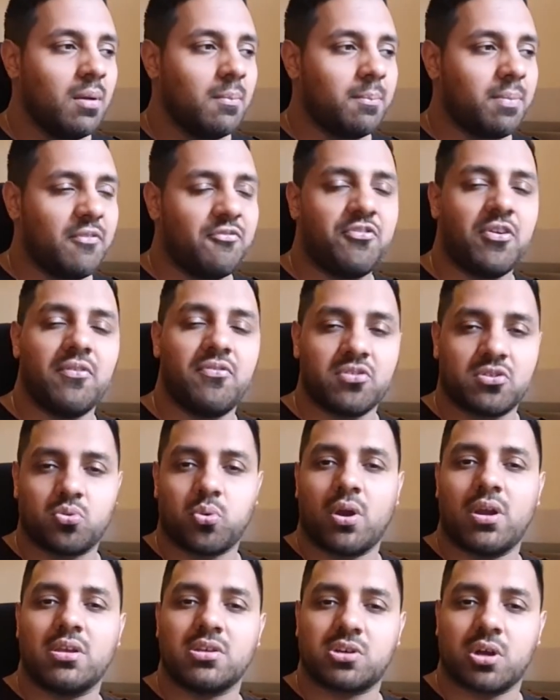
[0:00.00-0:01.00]
But FIFA
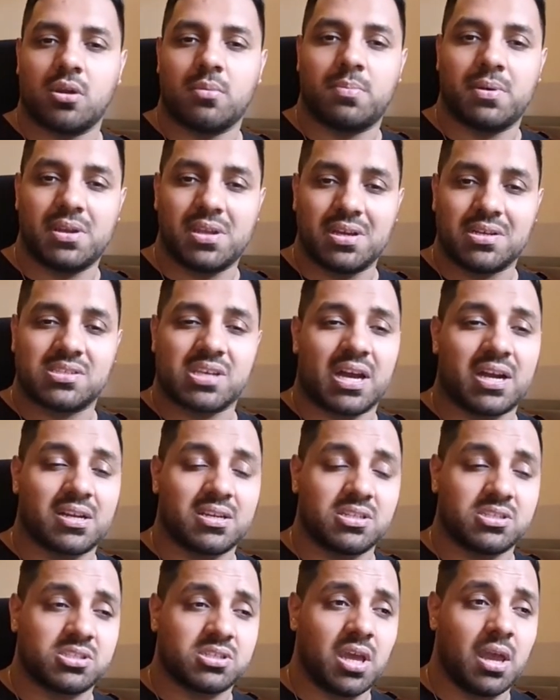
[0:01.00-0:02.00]
20 is going to be exactly
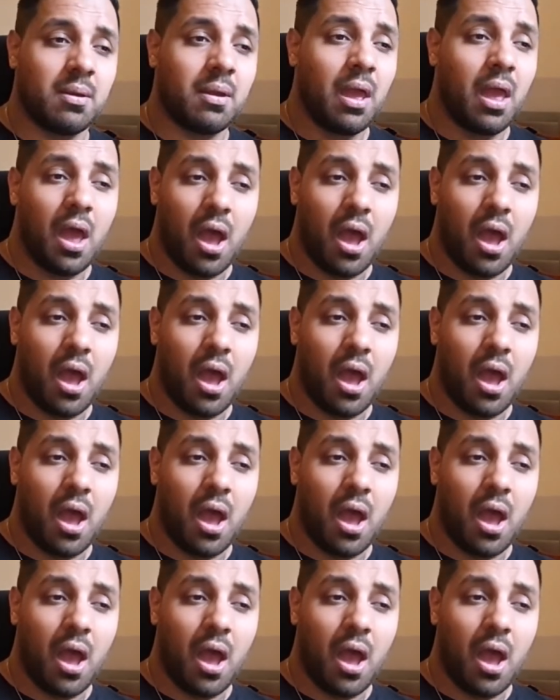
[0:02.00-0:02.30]
the same.